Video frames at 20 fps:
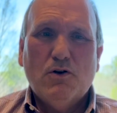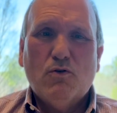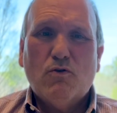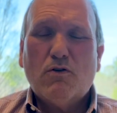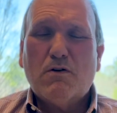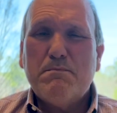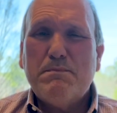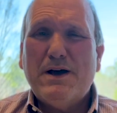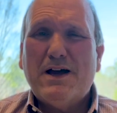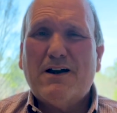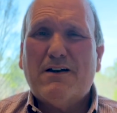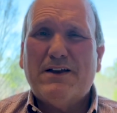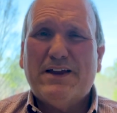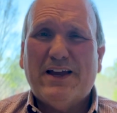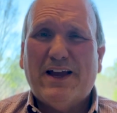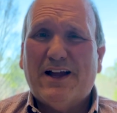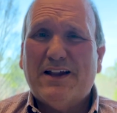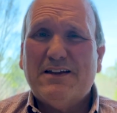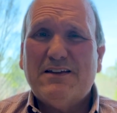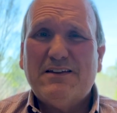or better
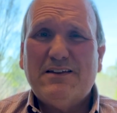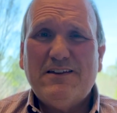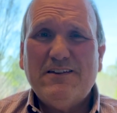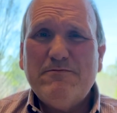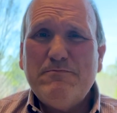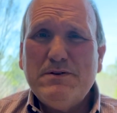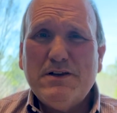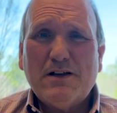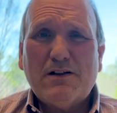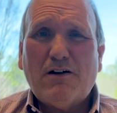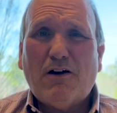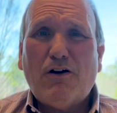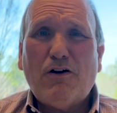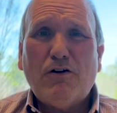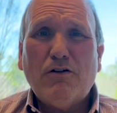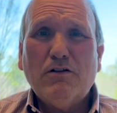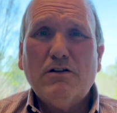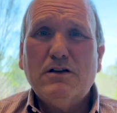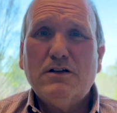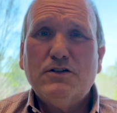yet, give me a
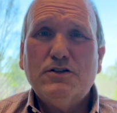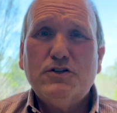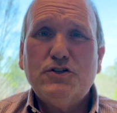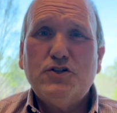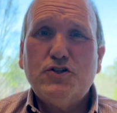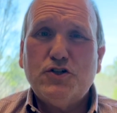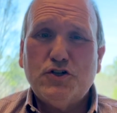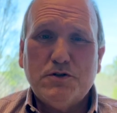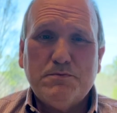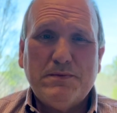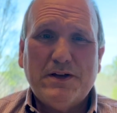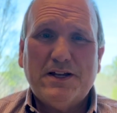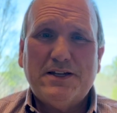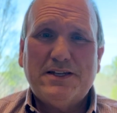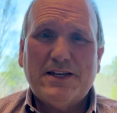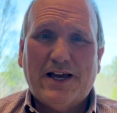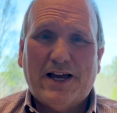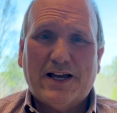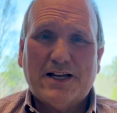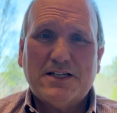call, shoot me a
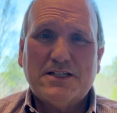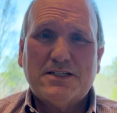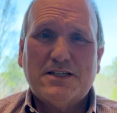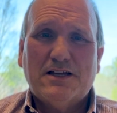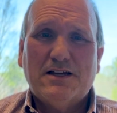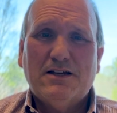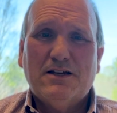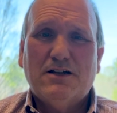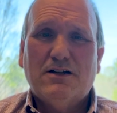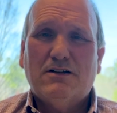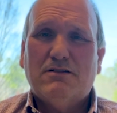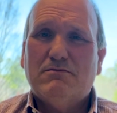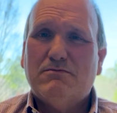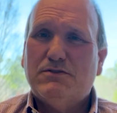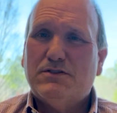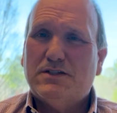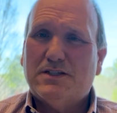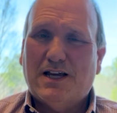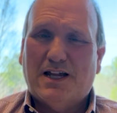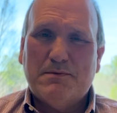text,
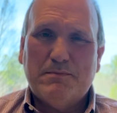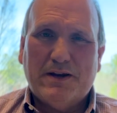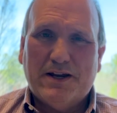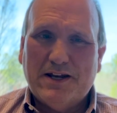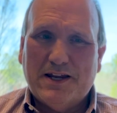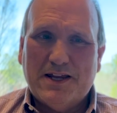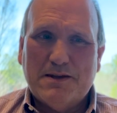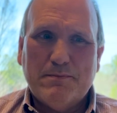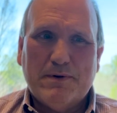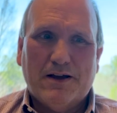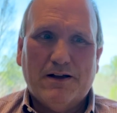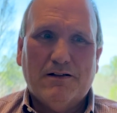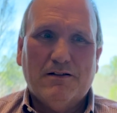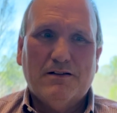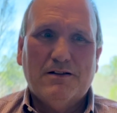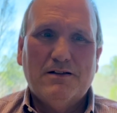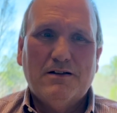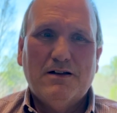send me an email.